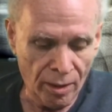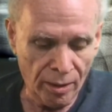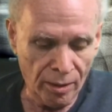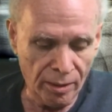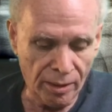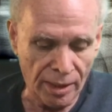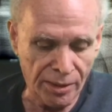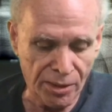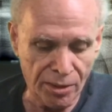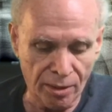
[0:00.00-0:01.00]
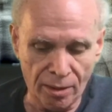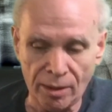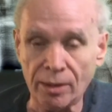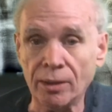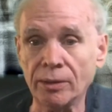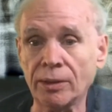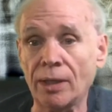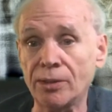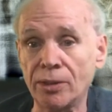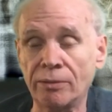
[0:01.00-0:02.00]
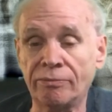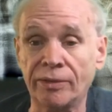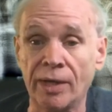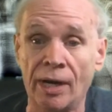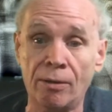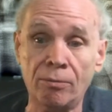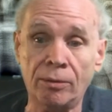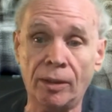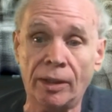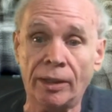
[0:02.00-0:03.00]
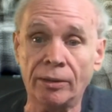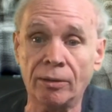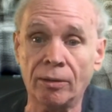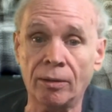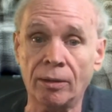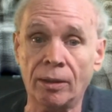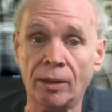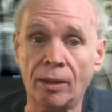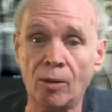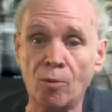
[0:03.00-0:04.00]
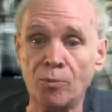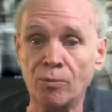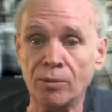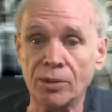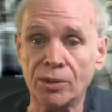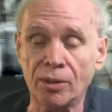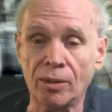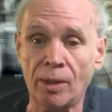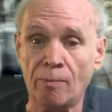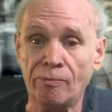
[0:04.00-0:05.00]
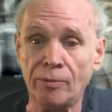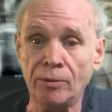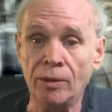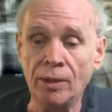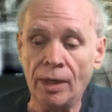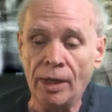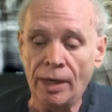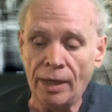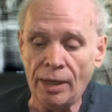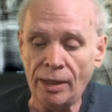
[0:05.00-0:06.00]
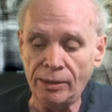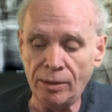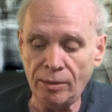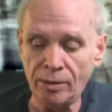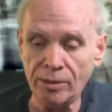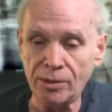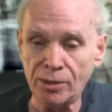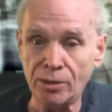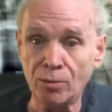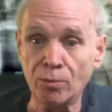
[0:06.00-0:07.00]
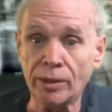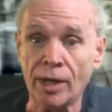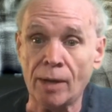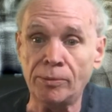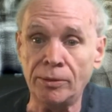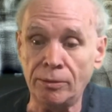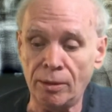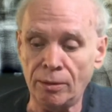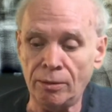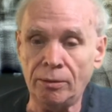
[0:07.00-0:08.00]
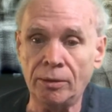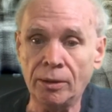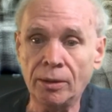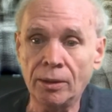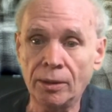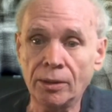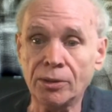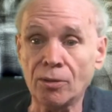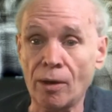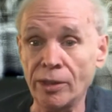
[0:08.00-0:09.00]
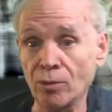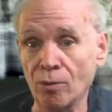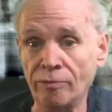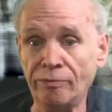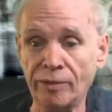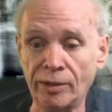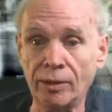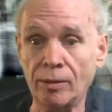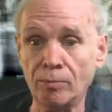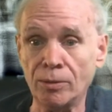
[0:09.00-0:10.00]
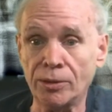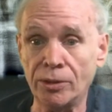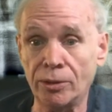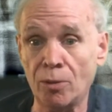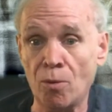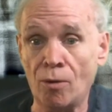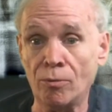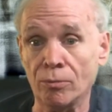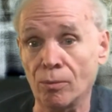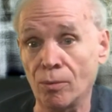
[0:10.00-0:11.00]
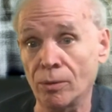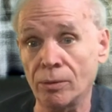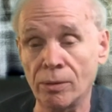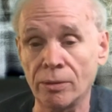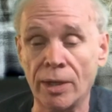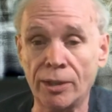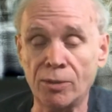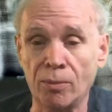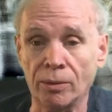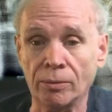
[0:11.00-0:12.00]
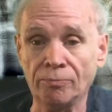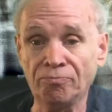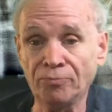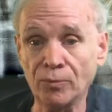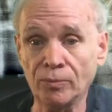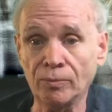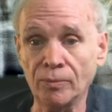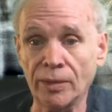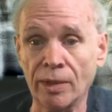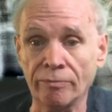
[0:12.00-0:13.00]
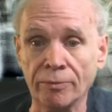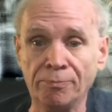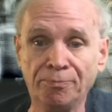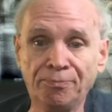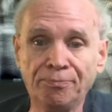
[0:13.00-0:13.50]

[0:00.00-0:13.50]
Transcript: that's it for now, and I hope it was helpful. And this is Stuart Kaplan signing off, and we'll see you tomorrow or the next one, whatever.